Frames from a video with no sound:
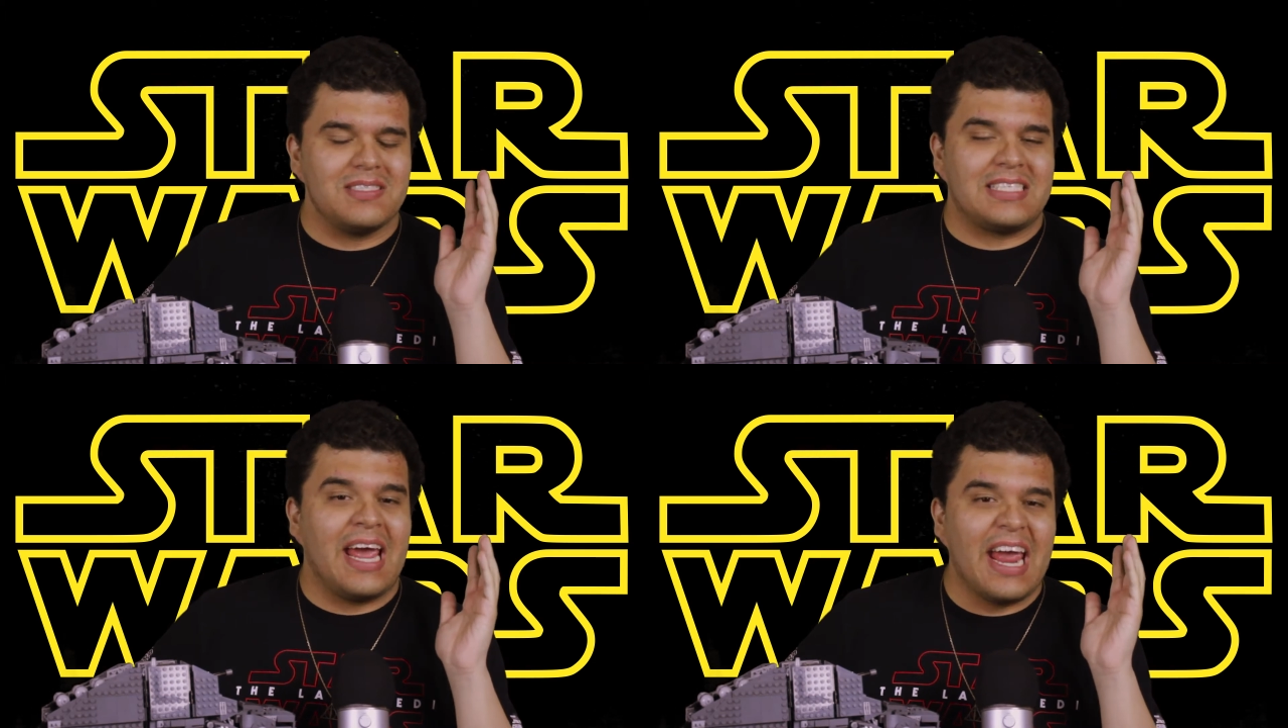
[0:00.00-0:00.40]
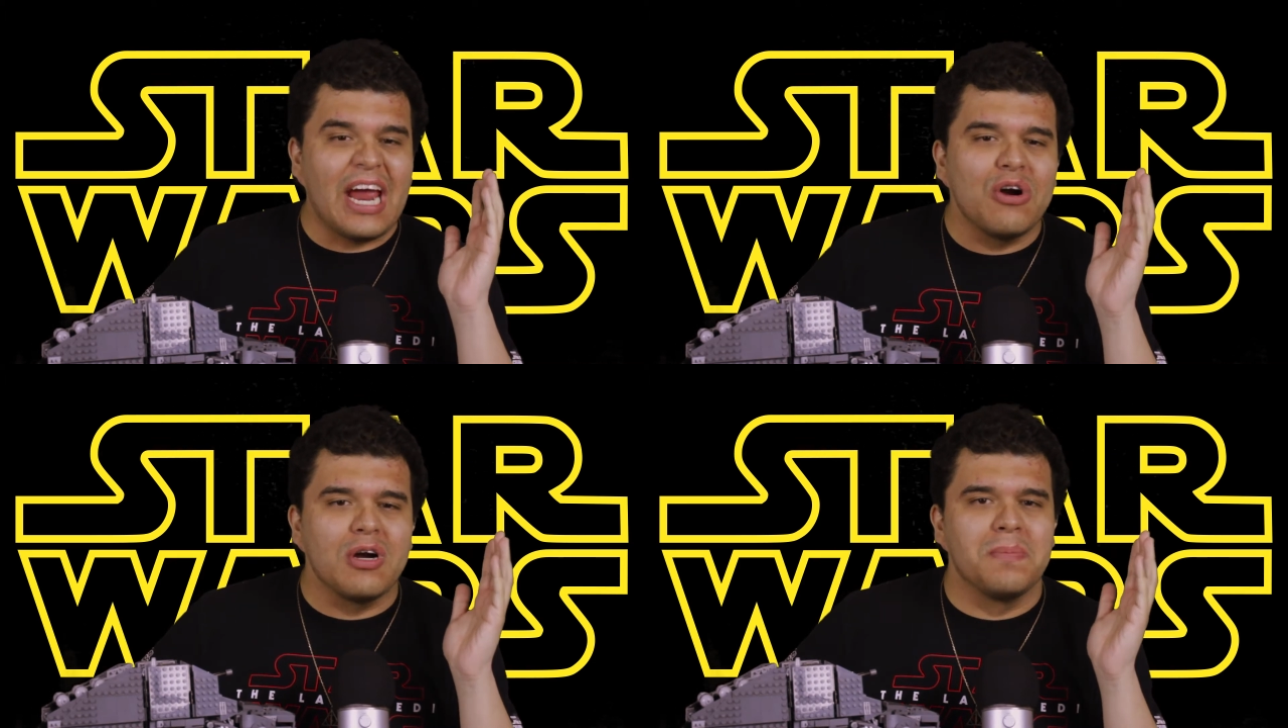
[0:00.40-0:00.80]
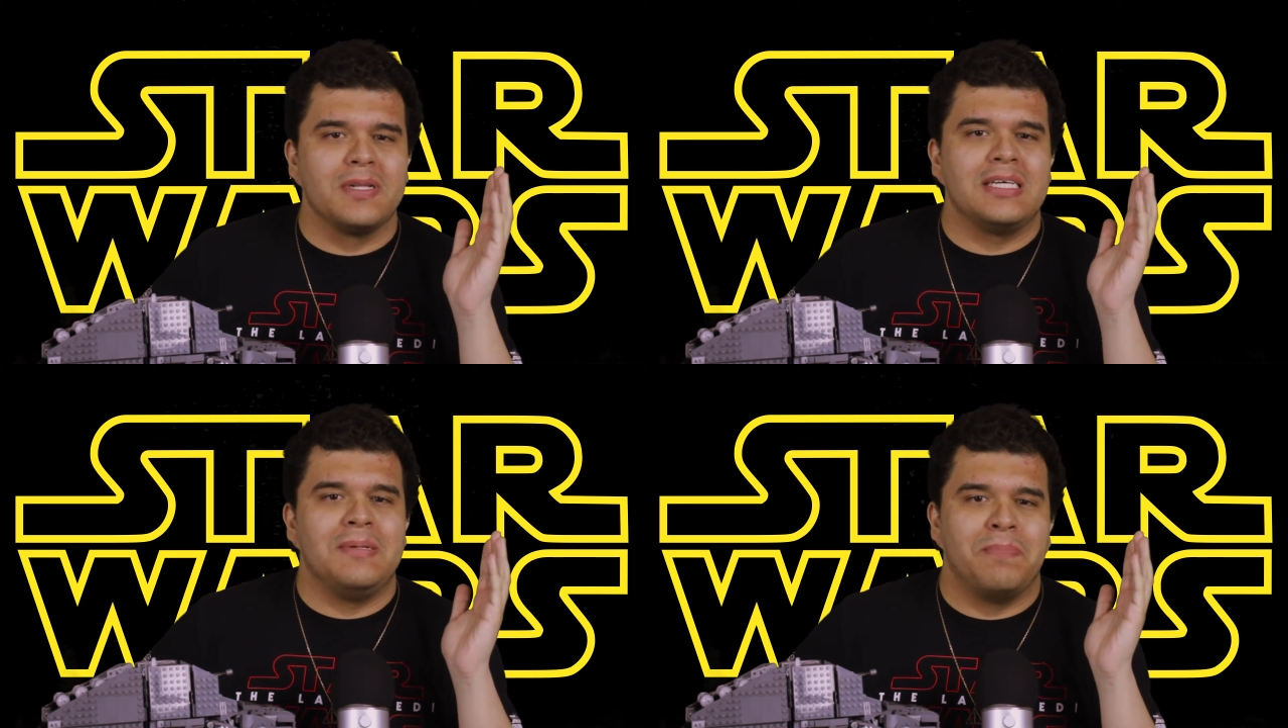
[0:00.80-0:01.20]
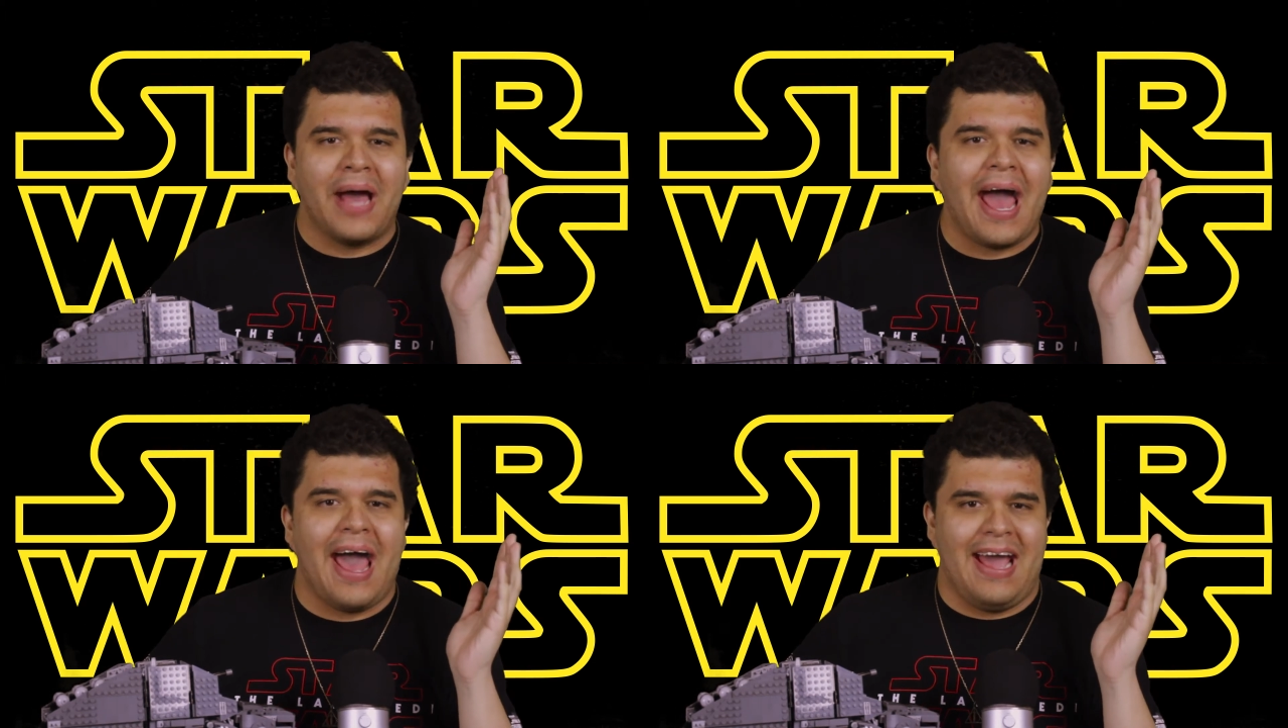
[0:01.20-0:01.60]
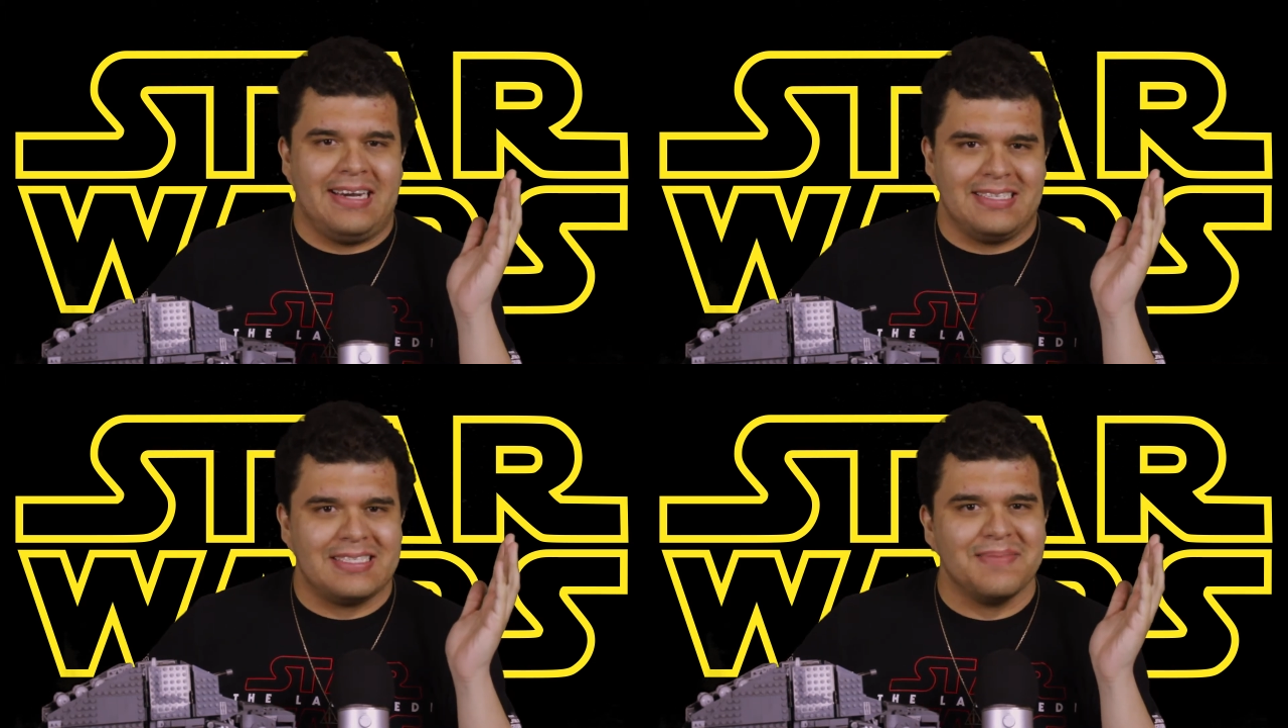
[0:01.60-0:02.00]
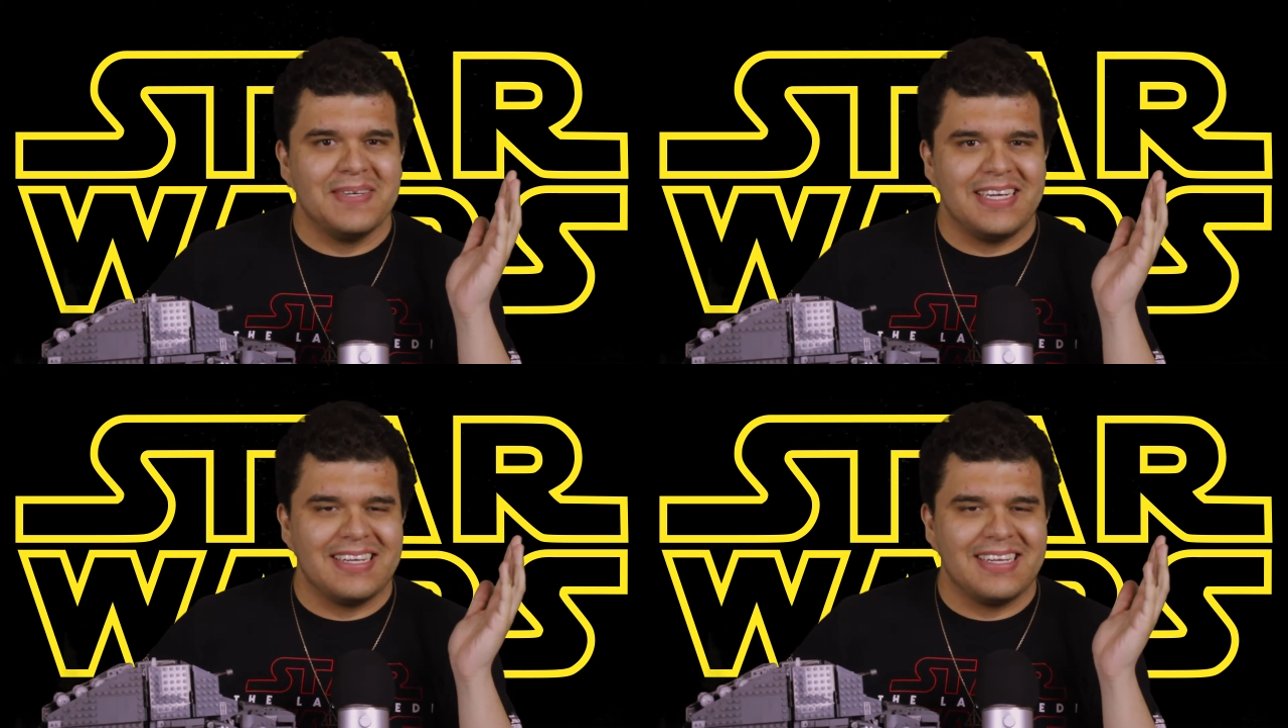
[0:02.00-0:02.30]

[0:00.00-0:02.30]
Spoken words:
terribly bad to me.